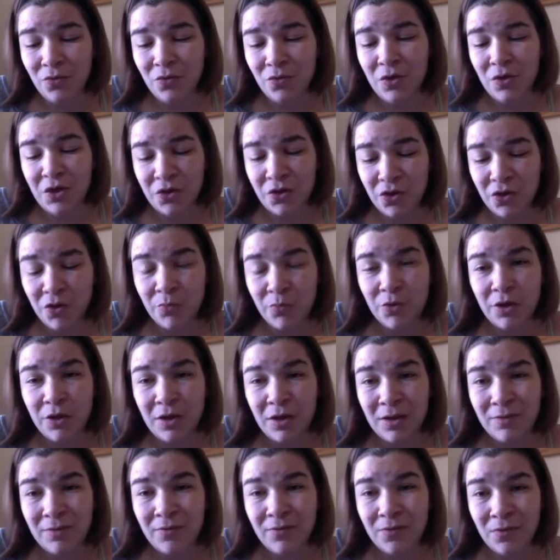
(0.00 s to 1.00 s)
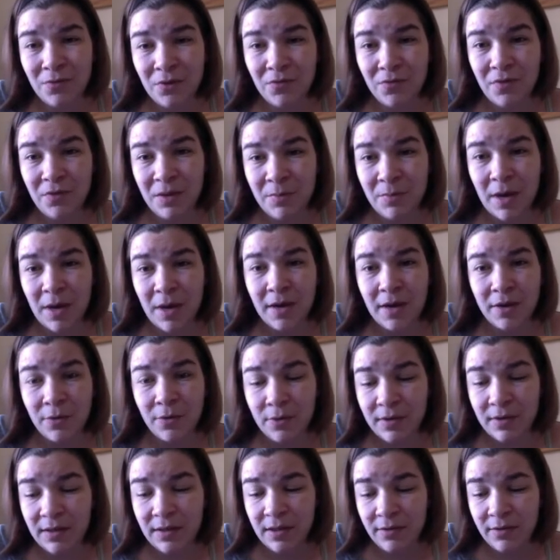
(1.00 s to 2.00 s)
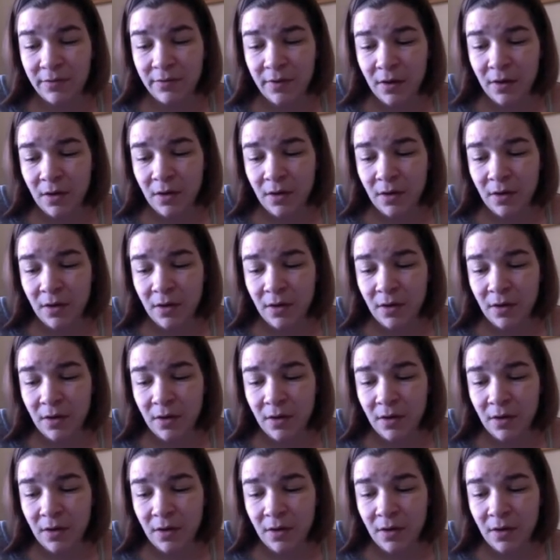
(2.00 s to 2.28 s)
interpreting the feedback you receive?